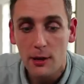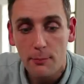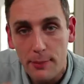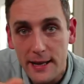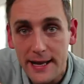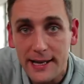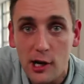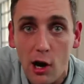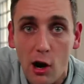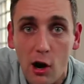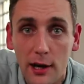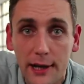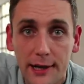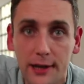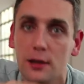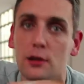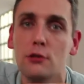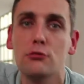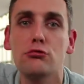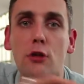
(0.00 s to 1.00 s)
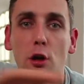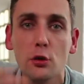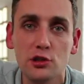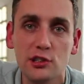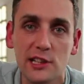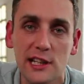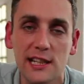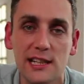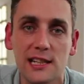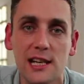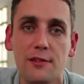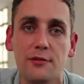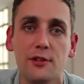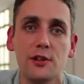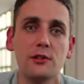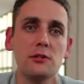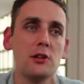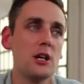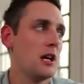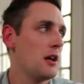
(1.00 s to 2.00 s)
Bit of garlic, roast it in the
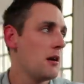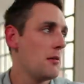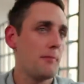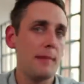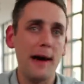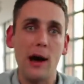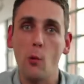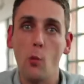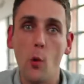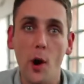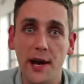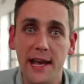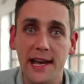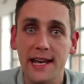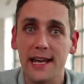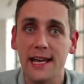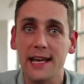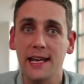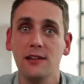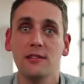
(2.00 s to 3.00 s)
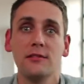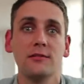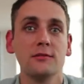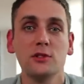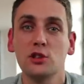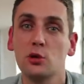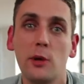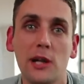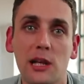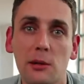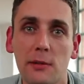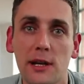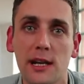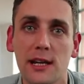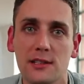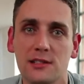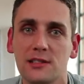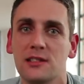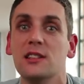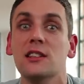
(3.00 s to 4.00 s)
oven, about 180, 20
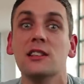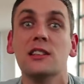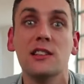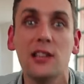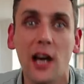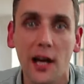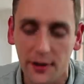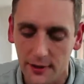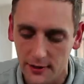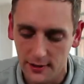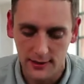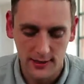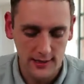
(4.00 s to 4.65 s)
minutes, done.